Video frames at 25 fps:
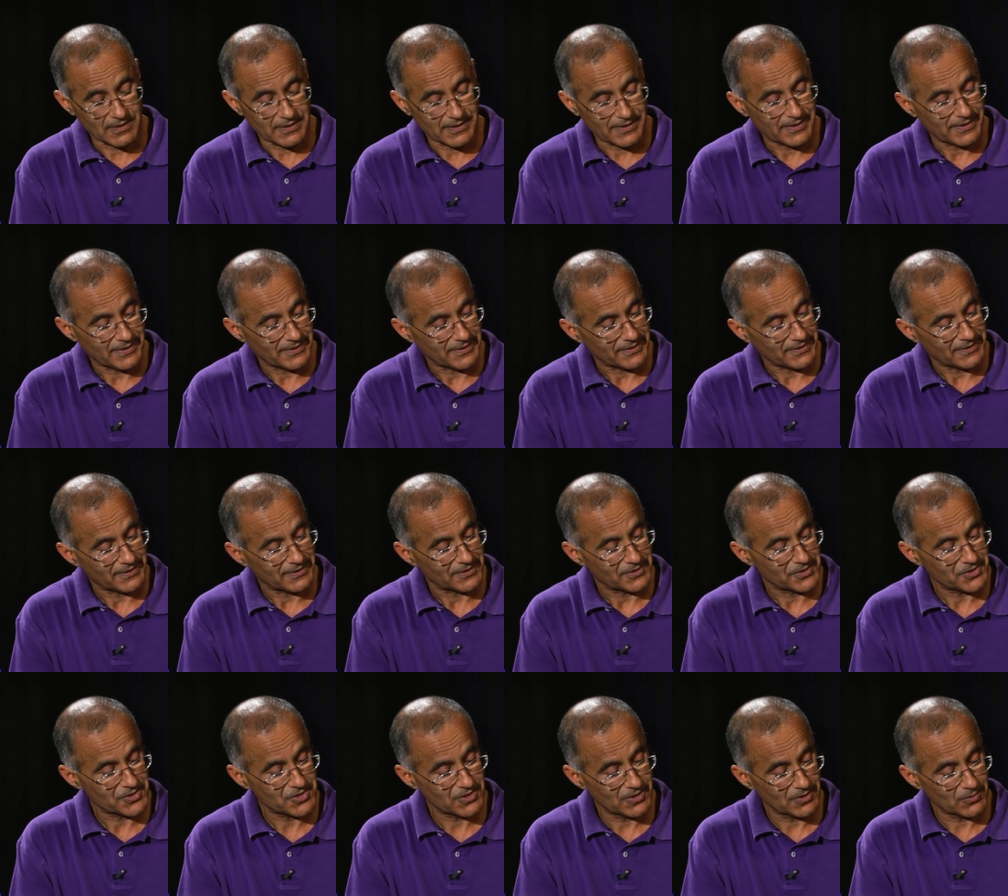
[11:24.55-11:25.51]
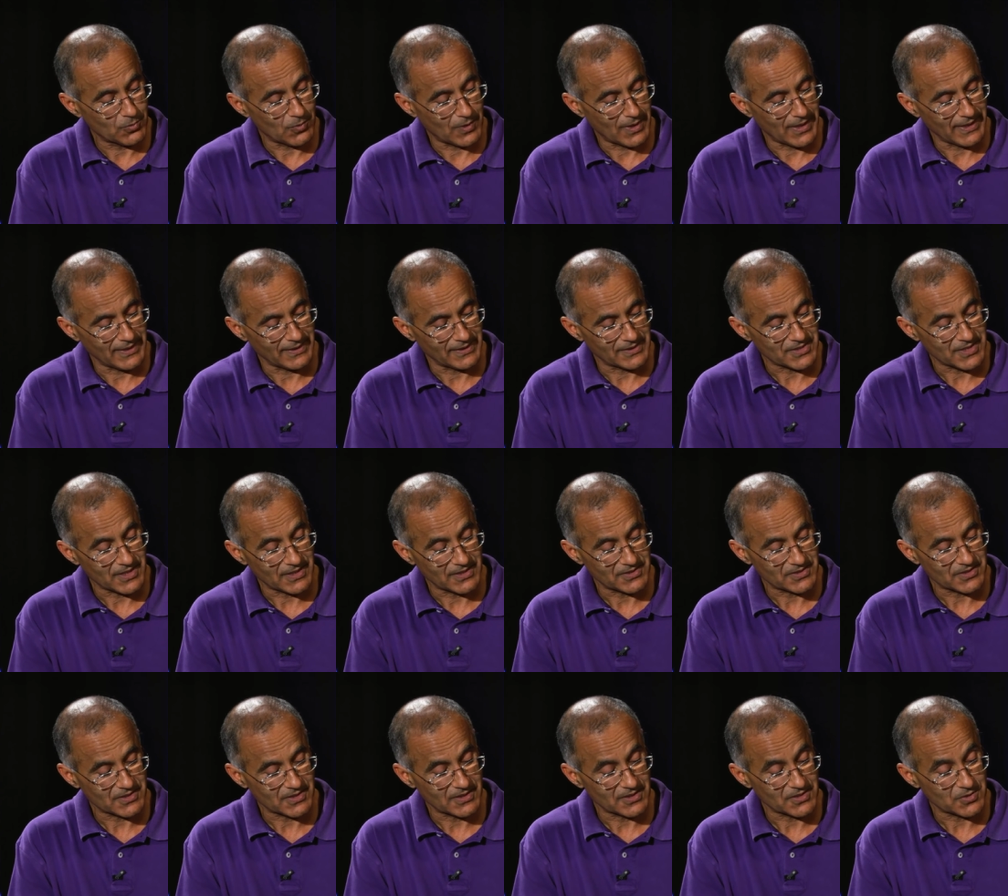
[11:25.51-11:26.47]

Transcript: uh, dessert wine is, is,